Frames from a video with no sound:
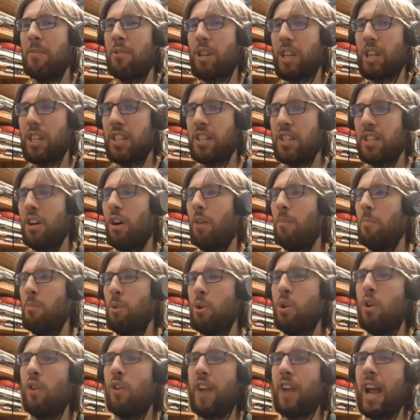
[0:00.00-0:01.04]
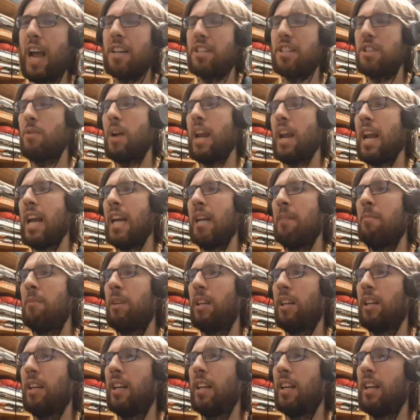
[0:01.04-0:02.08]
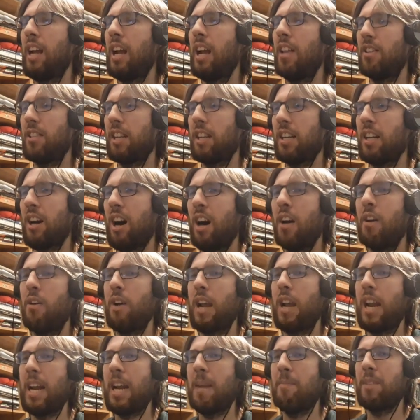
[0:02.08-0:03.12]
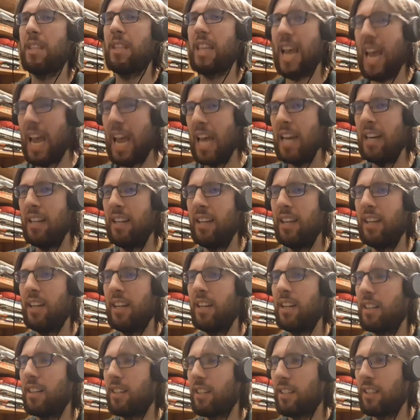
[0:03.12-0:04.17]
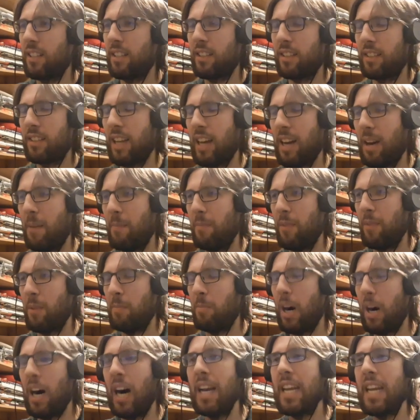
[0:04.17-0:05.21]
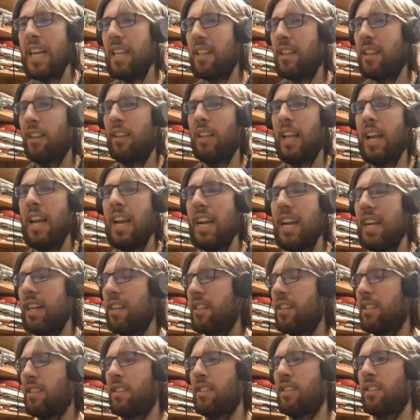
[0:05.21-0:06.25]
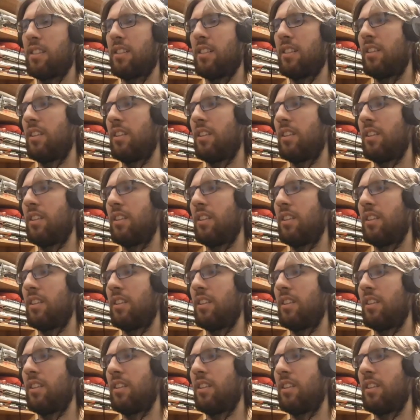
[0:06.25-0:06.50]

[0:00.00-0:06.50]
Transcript: so you can still move as you aim, and there's like an auto aim to the head, the body, the legs.